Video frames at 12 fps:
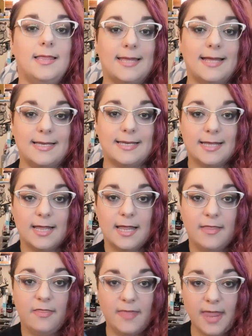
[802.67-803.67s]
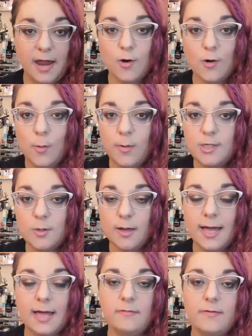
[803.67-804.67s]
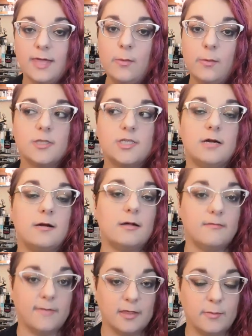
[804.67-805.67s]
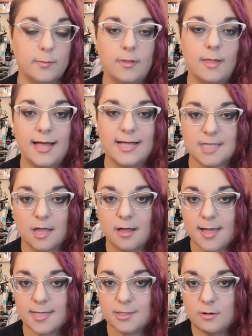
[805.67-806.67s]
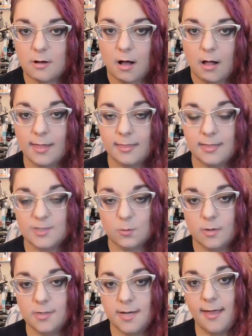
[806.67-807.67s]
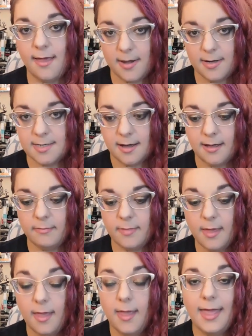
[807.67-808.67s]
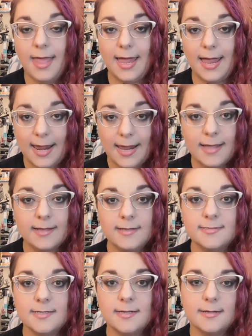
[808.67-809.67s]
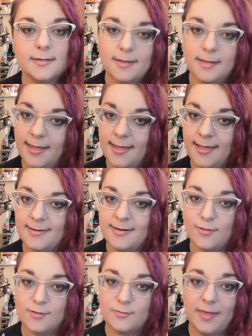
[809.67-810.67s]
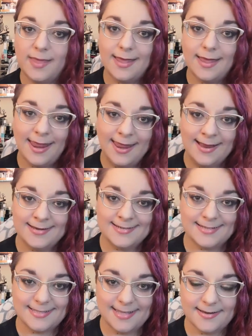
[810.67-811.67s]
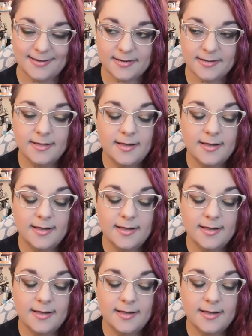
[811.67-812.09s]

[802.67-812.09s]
that they are going to have a wheelchair available as long as you call at least one day ahead of time. And, this big and at the end,